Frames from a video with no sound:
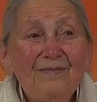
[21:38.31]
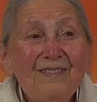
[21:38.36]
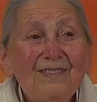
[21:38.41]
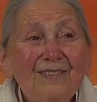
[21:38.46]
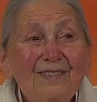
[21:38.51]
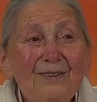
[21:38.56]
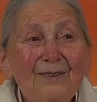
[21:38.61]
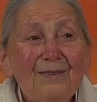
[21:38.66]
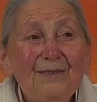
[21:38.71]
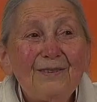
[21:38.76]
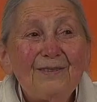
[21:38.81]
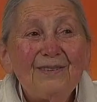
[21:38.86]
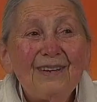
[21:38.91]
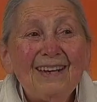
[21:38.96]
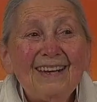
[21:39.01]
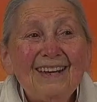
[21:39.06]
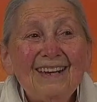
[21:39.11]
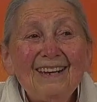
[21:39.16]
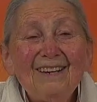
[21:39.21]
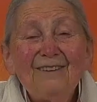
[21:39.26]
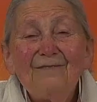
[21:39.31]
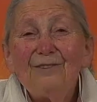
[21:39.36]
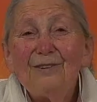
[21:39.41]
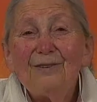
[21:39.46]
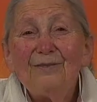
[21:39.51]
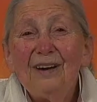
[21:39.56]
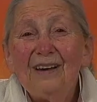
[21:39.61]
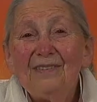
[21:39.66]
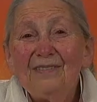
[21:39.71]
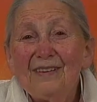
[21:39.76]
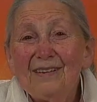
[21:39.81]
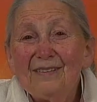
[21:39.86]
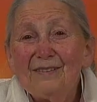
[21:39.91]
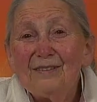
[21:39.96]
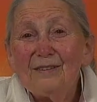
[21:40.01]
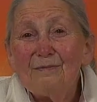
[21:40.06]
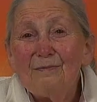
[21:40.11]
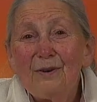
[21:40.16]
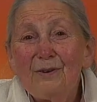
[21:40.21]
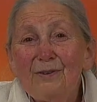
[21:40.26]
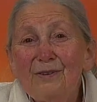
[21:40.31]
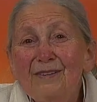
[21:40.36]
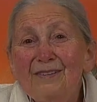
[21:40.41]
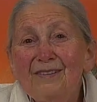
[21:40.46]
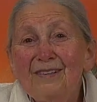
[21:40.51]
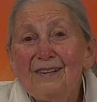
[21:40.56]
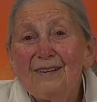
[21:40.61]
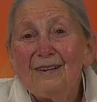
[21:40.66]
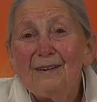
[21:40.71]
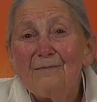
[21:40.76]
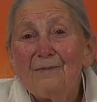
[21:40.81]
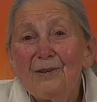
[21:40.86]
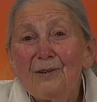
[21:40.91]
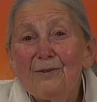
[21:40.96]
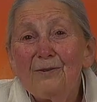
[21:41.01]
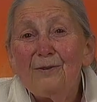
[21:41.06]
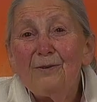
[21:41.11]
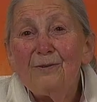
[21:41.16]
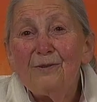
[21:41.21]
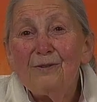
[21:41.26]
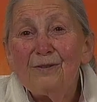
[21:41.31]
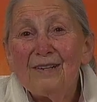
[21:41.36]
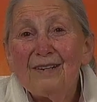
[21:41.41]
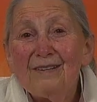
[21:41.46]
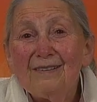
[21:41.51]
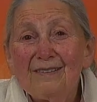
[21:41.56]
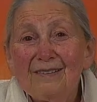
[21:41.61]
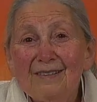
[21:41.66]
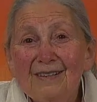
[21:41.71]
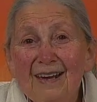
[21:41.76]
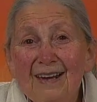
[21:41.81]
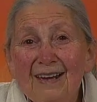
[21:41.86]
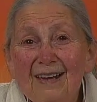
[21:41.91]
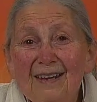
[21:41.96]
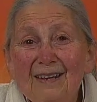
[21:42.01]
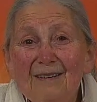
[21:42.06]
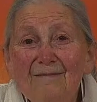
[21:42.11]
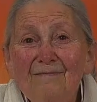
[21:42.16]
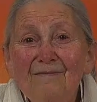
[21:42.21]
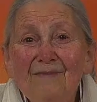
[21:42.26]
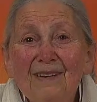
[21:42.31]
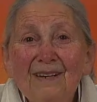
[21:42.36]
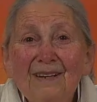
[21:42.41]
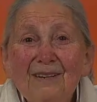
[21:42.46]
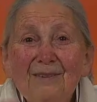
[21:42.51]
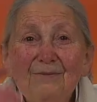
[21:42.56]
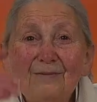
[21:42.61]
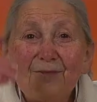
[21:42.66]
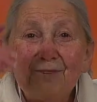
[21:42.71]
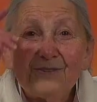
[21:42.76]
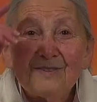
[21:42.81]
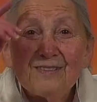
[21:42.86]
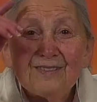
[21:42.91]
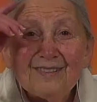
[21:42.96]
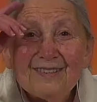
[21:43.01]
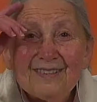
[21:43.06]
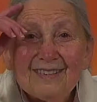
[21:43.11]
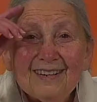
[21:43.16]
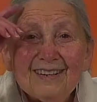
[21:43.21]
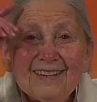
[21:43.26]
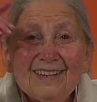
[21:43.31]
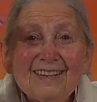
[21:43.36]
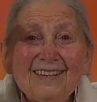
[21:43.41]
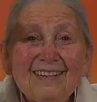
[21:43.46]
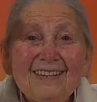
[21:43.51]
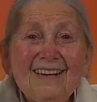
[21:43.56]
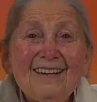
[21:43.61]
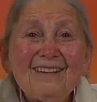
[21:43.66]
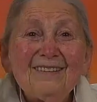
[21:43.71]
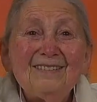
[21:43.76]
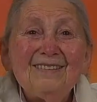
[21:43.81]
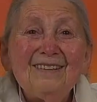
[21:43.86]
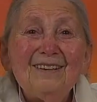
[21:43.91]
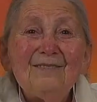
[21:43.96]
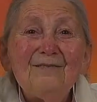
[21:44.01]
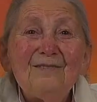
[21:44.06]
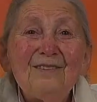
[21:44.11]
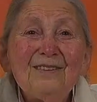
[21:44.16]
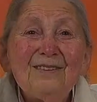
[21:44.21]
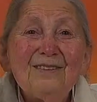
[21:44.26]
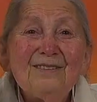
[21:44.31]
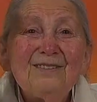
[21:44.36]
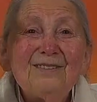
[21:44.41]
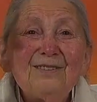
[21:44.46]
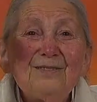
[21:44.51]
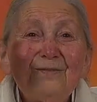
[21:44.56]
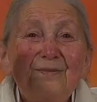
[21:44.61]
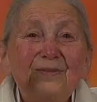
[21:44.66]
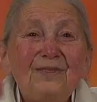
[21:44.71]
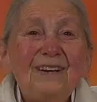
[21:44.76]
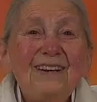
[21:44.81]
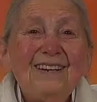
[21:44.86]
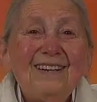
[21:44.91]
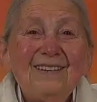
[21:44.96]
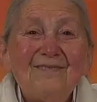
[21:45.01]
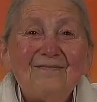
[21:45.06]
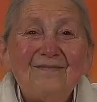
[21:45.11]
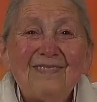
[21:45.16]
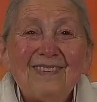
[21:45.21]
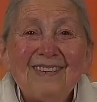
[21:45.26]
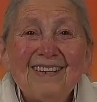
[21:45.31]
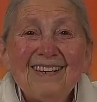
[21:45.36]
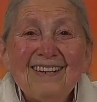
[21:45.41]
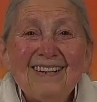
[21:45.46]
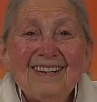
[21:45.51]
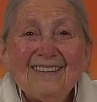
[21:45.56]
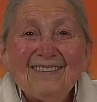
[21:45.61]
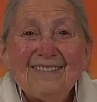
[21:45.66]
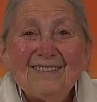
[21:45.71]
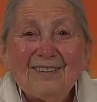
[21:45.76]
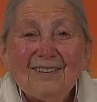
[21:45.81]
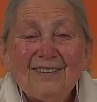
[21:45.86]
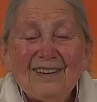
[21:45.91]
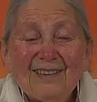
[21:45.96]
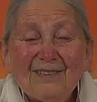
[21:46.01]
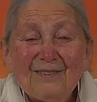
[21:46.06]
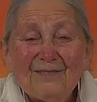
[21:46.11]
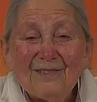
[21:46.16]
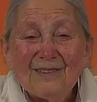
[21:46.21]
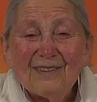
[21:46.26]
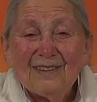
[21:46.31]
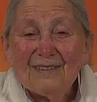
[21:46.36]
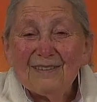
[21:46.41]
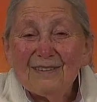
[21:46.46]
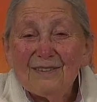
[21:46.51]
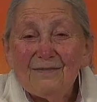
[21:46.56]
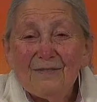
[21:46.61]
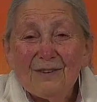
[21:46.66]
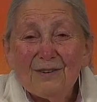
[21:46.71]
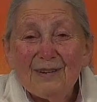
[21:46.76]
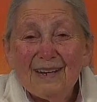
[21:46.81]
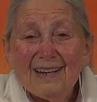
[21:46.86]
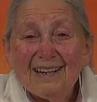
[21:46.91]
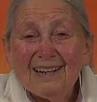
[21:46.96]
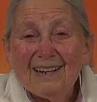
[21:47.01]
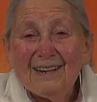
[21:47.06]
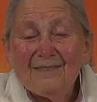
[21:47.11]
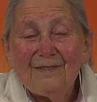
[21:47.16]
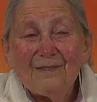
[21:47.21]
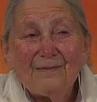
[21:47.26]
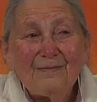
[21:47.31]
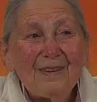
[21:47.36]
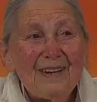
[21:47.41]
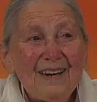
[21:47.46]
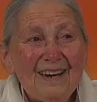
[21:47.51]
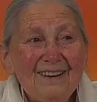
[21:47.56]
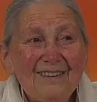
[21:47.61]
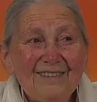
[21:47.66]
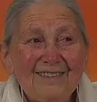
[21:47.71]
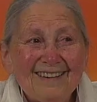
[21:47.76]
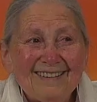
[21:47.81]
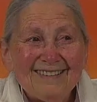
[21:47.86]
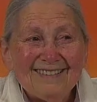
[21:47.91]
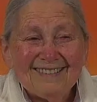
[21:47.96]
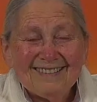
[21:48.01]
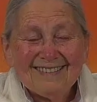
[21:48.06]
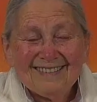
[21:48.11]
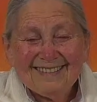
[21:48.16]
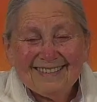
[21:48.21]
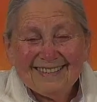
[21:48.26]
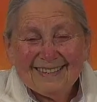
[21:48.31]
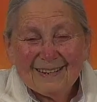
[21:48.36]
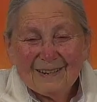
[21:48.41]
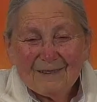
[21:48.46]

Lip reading: So everyone that spoke to him and called his name was connecting with the Supreme. So I thought it's very clever parents.